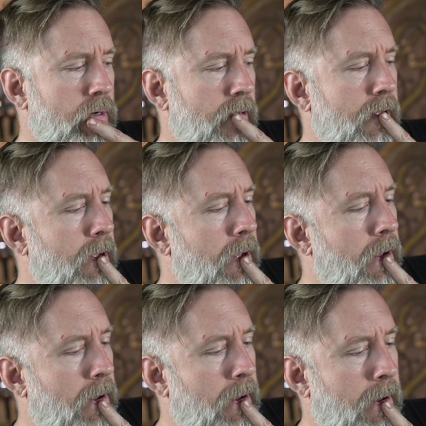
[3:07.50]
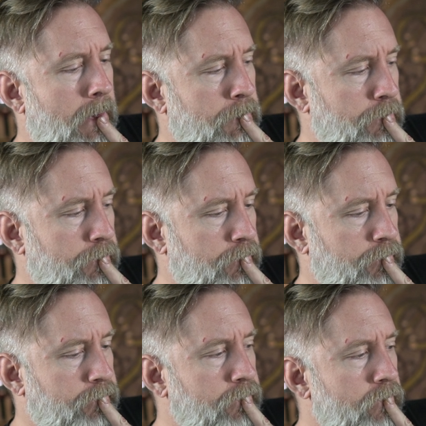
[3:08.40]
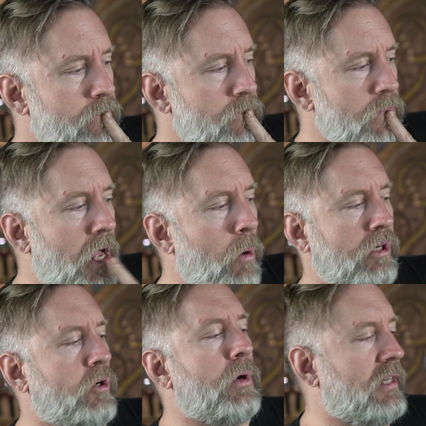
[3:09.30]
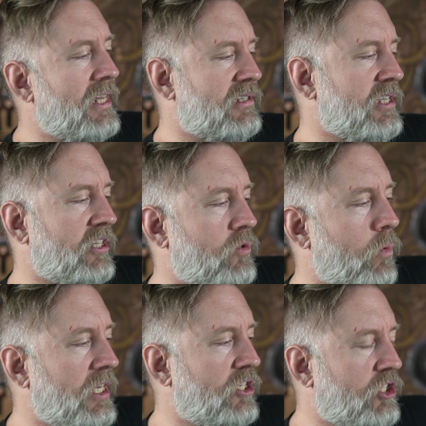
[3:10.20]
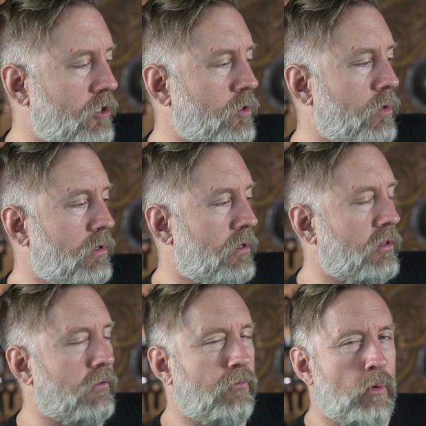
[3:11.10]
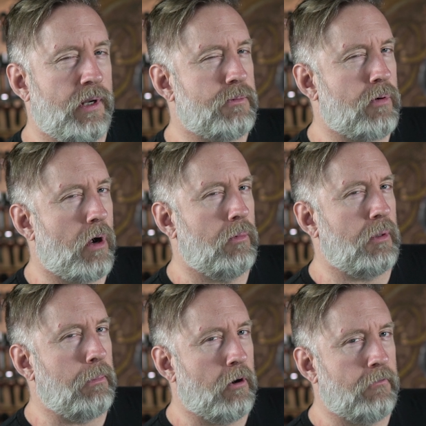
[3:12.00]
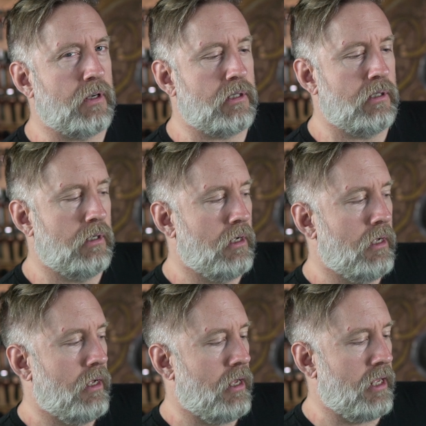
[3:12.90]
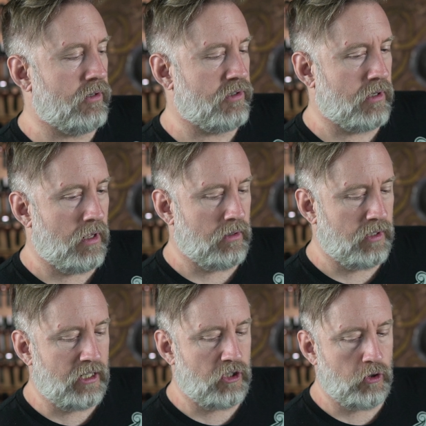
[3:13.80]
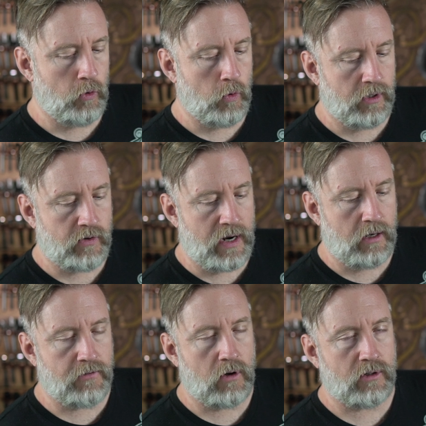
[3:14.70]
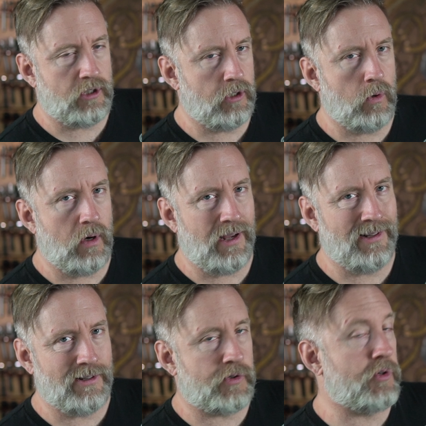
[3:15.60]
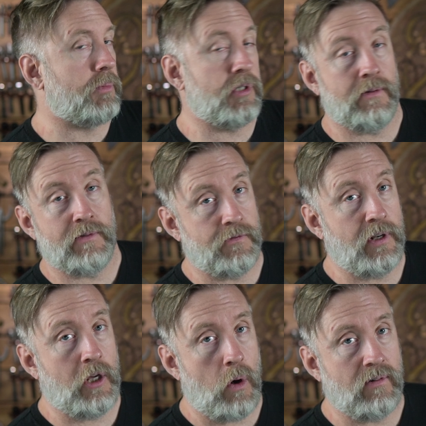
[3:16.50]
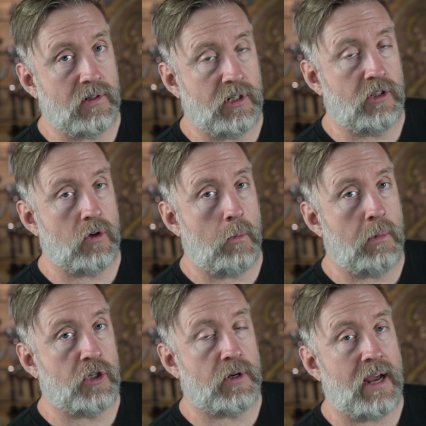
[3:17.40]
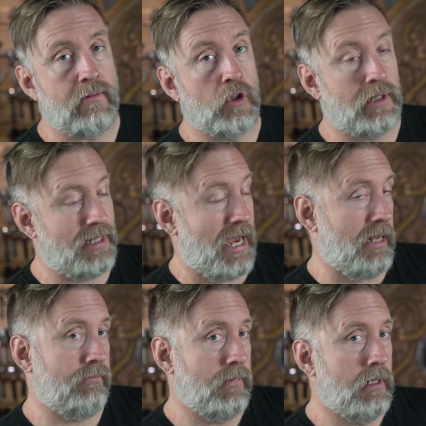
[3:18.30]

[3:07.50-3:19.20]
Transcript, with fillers: one. Um, I wouldn't go any less than the 22. The 40 is probably perfect. And there's a link to the Creality Falcon 2 in the description of this video, obviously, so make sure you have a look at that.